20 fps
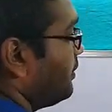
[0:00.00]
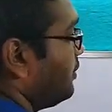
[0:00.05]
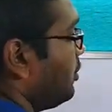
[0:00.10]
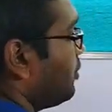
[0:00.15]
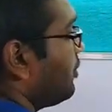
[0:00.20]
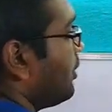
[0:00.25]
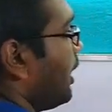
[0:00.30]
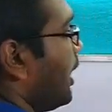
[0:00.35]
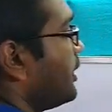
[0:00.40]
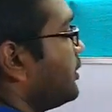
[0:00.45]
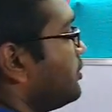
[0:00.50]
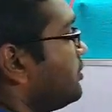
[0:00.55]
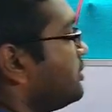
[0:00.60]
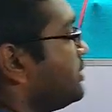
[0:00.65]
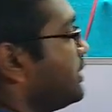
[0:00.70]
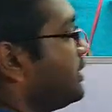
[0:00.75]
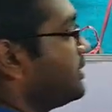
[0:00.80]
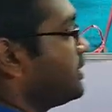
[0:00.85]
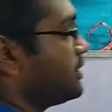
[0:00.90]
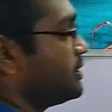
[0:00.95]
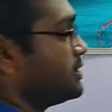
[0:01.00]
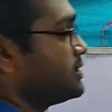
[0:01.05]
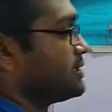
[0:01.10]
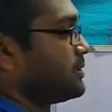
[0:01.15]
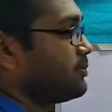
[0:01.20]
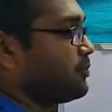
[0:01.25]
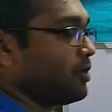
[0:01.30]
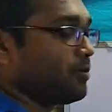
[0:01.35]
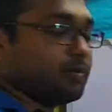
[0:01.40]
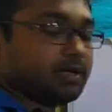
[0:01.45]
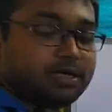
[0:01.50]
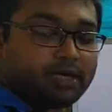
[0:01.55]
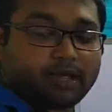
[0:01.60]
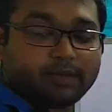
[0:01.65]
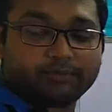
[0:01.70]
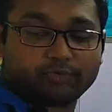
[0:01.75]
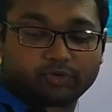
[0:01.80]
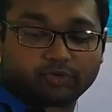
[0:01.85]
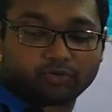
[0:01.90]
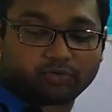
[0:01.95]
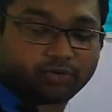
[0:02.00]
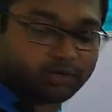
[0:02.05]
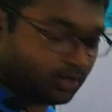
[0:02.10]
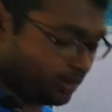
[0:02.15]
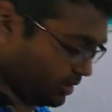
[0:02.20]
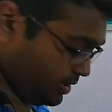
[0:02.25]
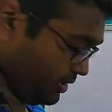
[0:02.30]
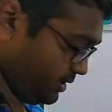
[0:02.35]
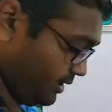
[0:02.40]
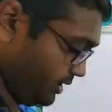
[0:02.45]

no, I don't think there is a proper time to